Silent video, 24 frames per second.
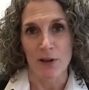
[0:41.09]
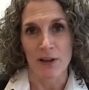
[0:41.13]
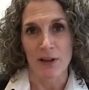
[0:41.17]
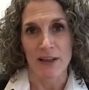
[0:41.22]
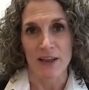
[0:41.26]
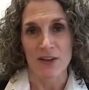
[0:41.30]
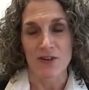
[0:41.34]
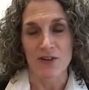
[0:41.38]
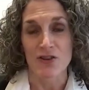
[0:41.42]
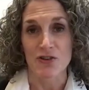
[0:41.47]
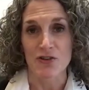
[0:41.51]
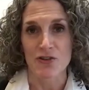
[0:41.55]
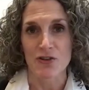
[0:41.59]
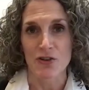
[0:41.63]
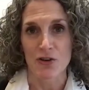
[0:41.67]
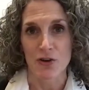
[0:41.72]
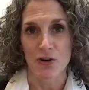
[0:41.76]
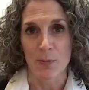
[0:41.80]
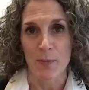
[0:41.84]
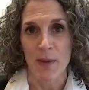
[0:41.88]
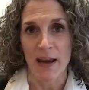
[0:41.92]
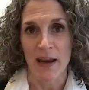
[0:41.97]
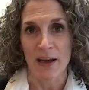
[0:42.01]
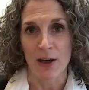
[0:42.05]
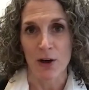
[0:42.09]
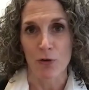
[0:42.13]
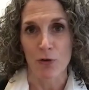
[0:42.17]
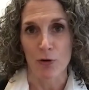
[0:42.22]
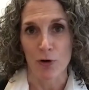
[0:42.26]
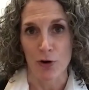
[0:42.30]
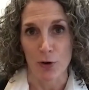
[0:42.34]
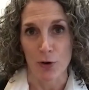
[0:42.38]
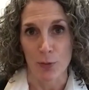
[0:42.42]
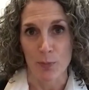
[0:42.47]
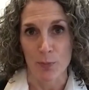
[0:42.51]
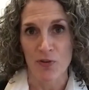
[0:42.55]
really into two main
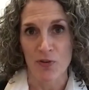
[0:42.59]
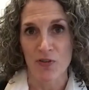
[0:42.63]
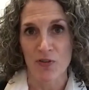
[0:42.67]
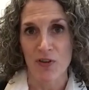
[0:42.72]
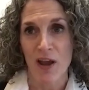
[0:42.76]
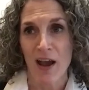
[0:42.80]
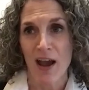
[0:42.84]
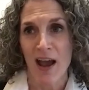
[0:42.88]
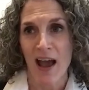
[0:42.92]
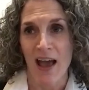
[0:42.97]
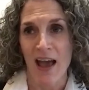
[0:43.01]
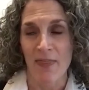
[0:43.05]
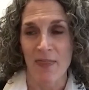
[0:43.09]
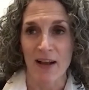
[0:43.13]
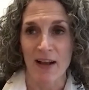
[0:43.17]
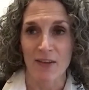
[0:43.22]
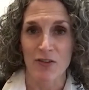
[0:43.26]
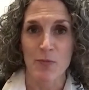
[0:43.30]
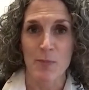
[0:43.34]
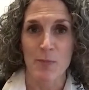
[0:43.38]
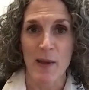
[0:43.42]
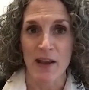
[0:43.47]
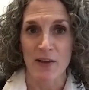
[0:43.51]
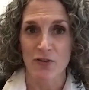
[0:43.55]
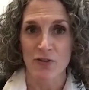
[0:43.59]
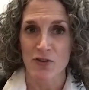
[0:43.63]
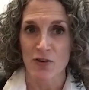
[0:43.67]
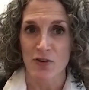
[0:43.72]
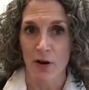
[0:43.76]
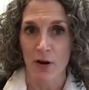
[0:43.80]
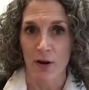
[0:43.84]
groups, and that's based